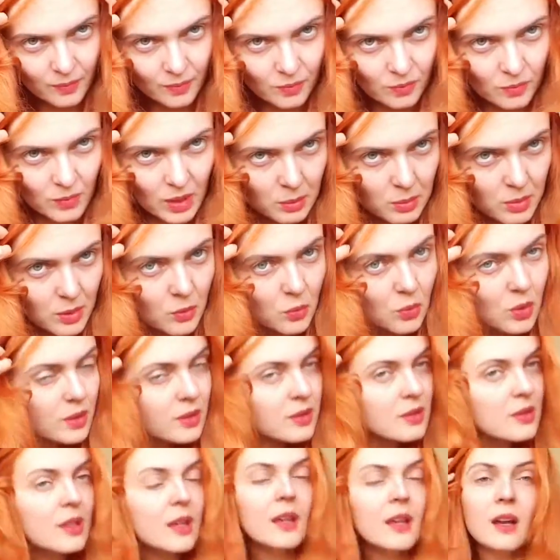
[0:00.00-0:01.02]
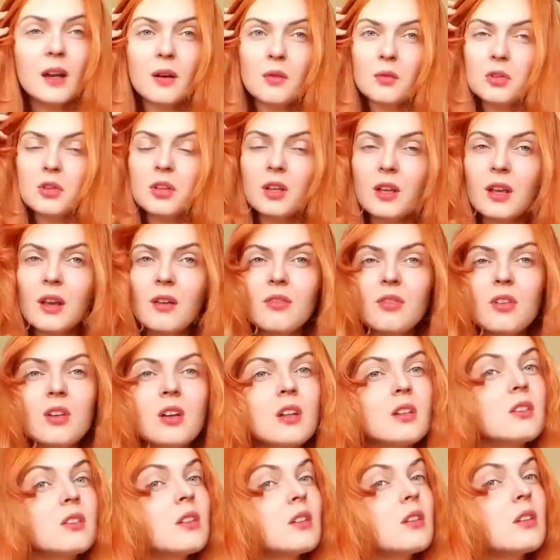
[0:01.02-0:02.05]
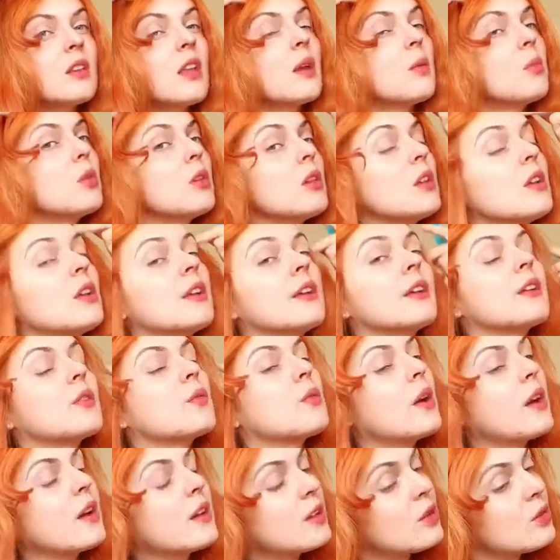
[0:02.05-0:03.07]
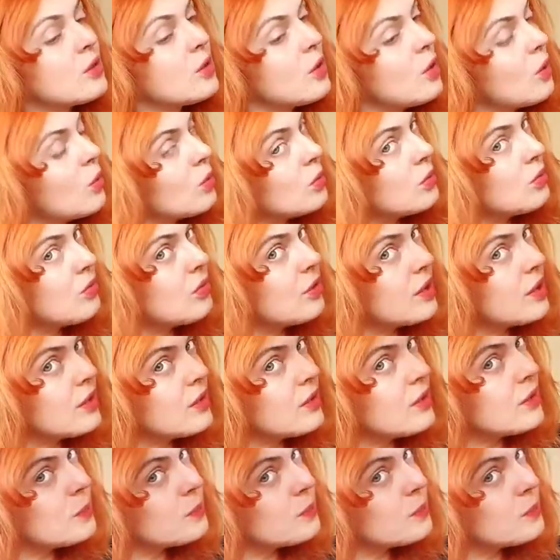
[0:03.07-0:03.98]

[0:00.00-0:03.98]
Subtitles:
Maybe one day I would have a little table here where I can hold things.